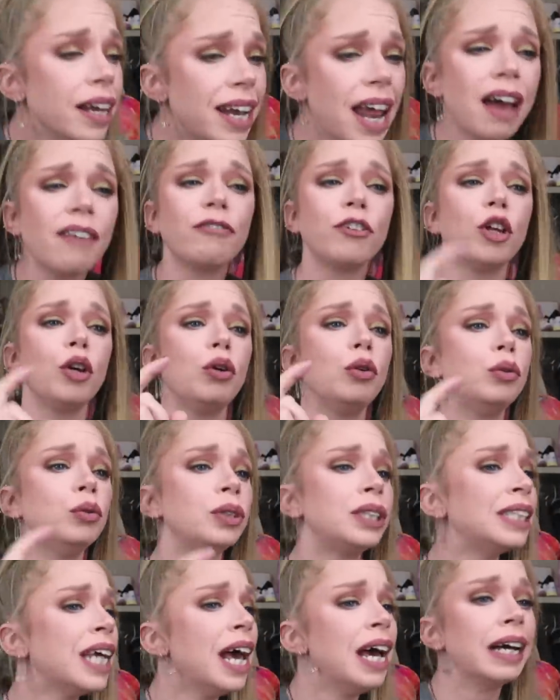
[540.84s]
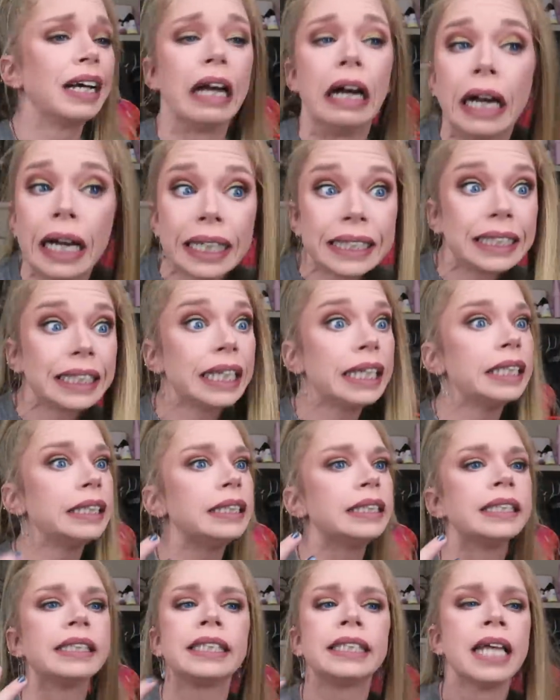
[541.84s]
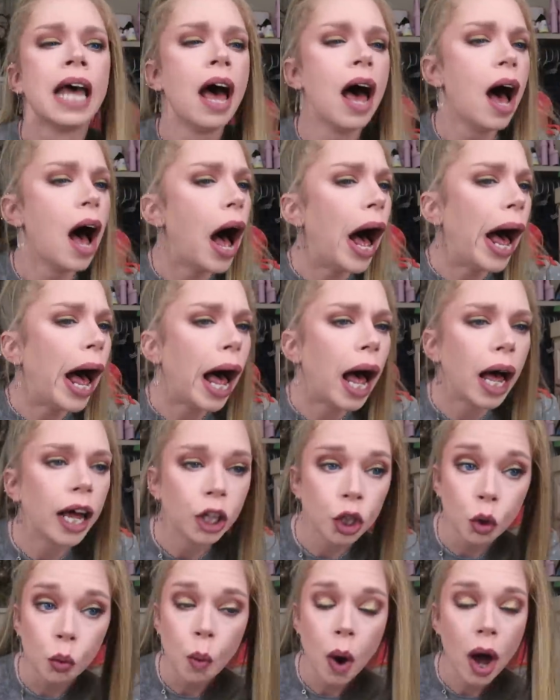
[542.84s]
nephews, cousins. Uh, you